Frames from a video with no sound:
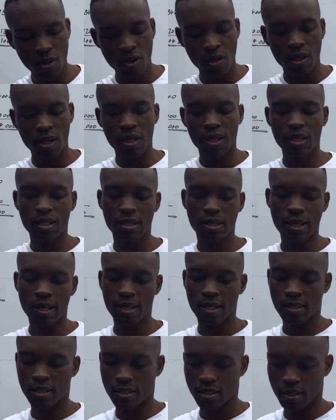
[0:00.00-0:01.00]
in
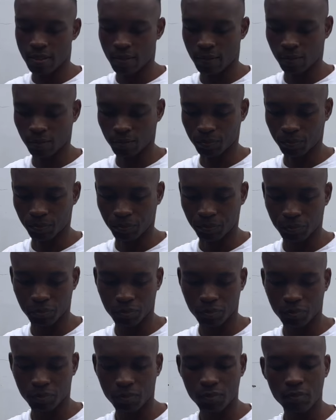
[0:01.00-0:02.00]
days.
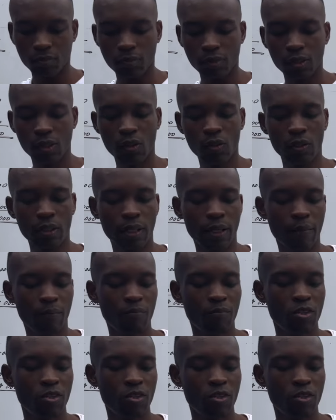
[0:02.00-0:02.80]
Okay,